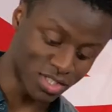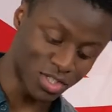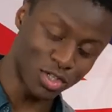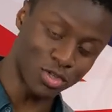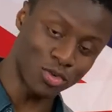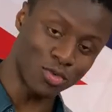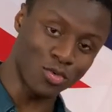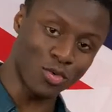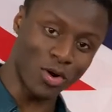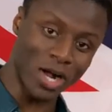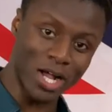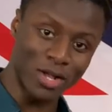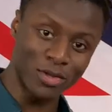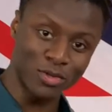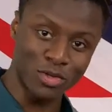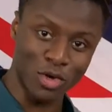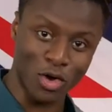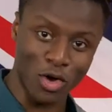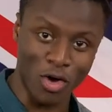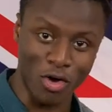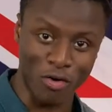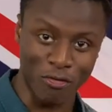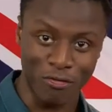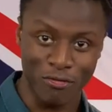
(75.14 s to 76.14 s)
going to round
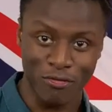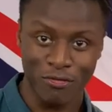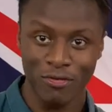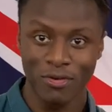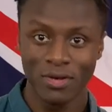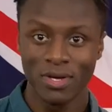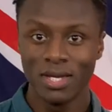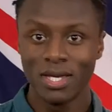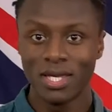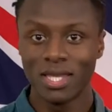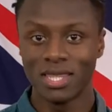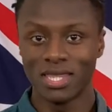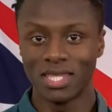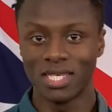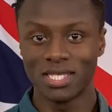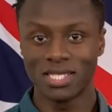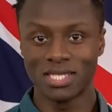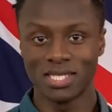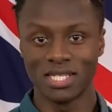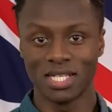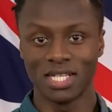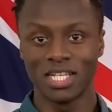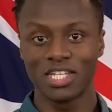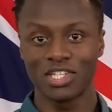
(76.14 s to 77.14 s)
off this
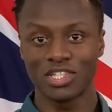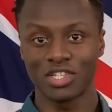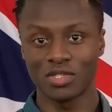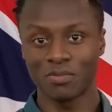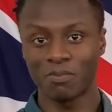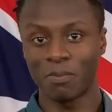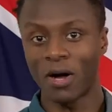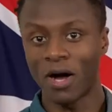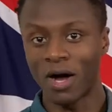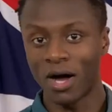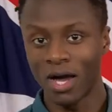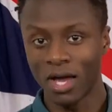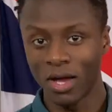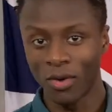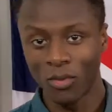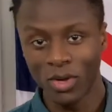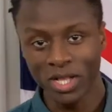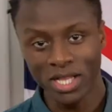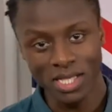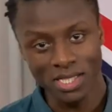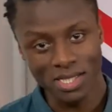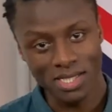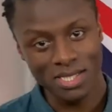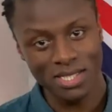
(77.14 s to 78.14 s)
delicious pie when
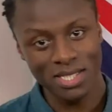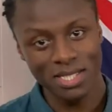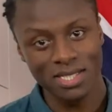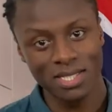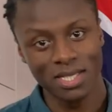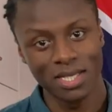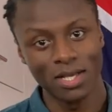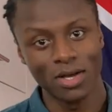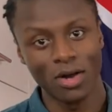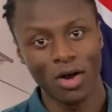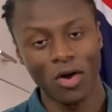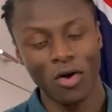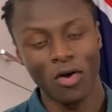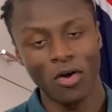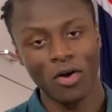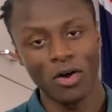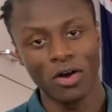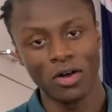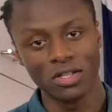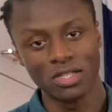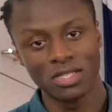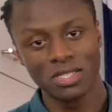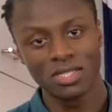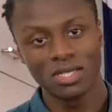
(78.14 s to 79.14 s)
it's sitting
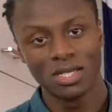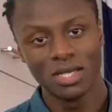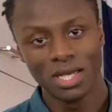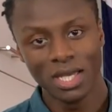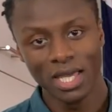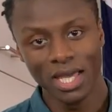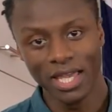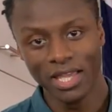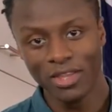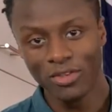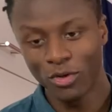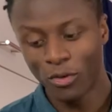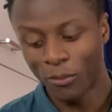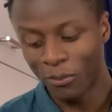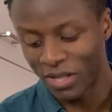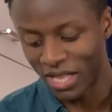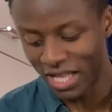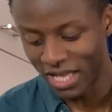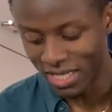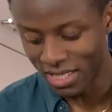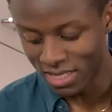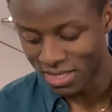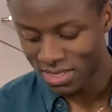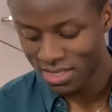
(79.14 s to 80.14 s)
hot in your
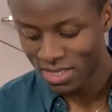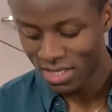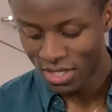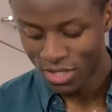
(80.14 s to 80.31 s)
plate,